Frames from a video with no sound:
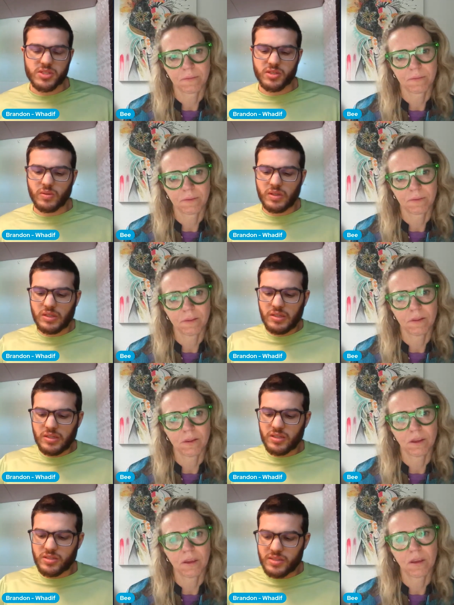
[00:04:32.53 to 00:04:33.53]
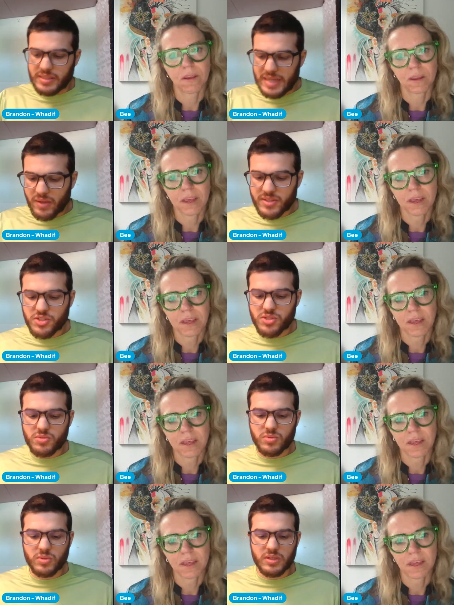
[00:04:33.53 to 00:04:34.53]
Speaker 1: So no. Eh, now that
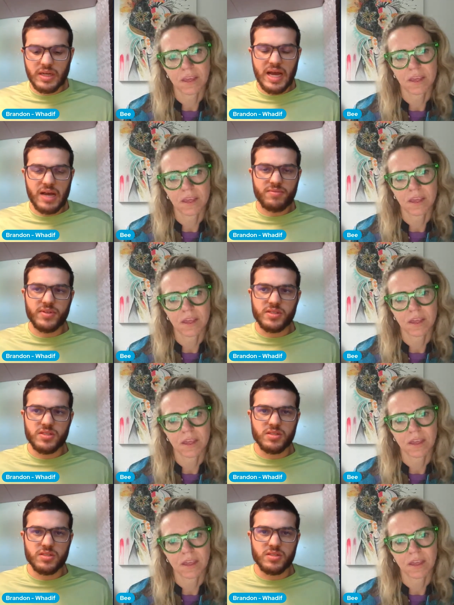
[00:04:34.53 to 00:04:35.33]
you have this